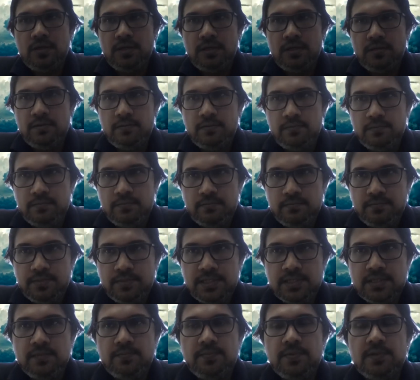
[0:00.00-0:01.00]
uh,
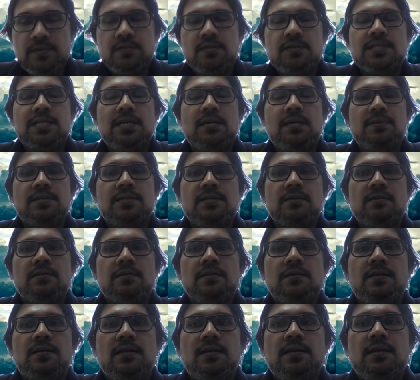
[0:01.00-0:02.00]
principles of
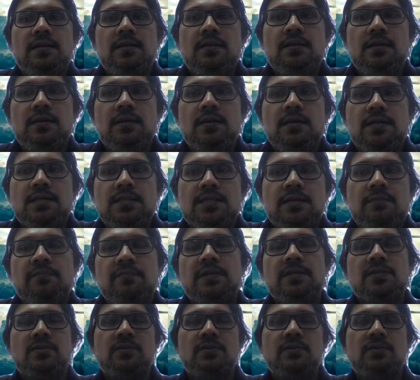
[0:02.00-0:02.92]
cybersecurity. SEM 1